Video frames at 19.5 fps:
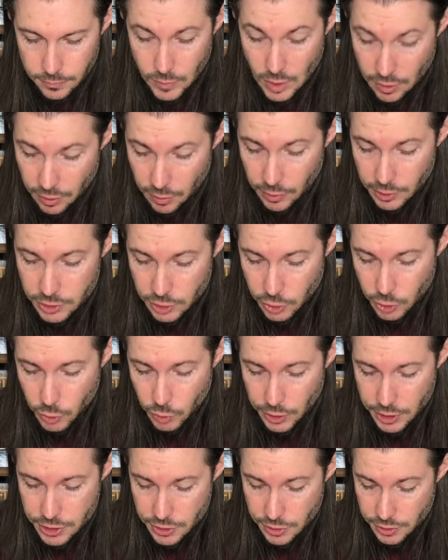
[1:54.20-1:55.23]
There is a
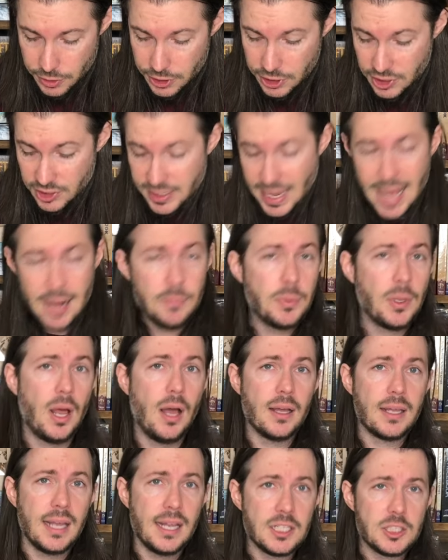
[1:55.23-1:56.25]
creature stat
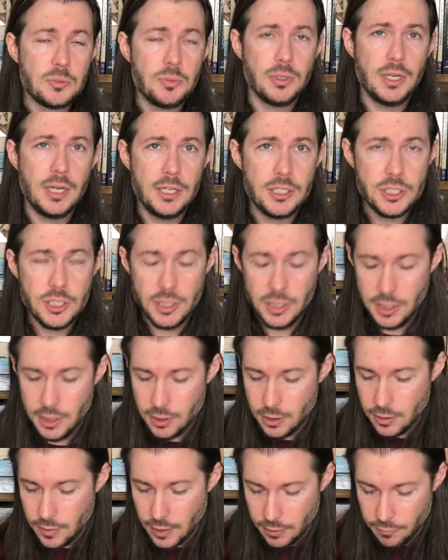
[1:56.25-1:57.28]
block explanation
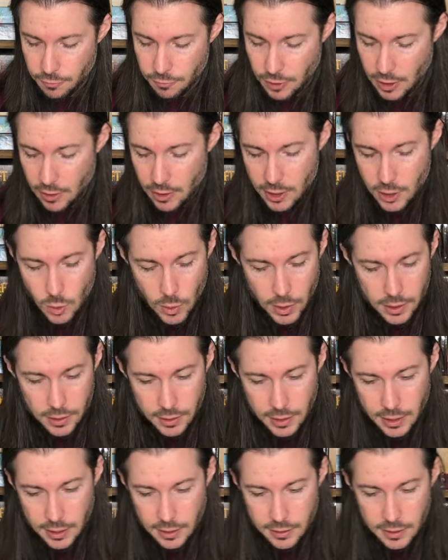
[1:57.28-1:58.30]
here that very quickly
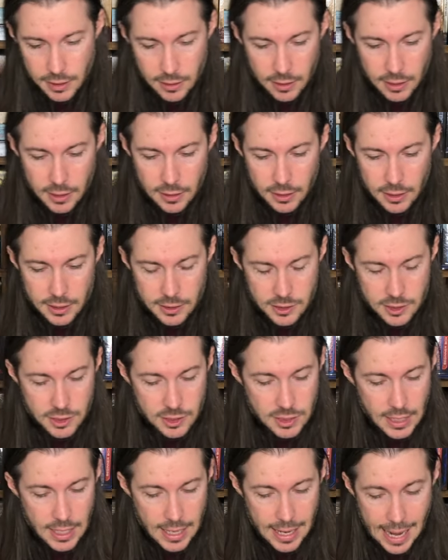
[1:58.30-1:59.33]
and cleanly lists
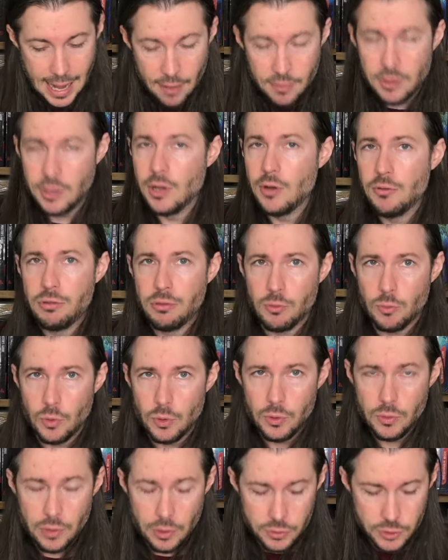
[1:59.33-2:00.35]
how to go
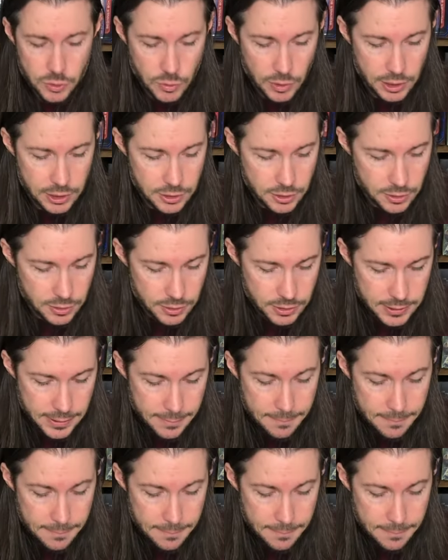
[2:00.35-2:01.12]
through those creatures,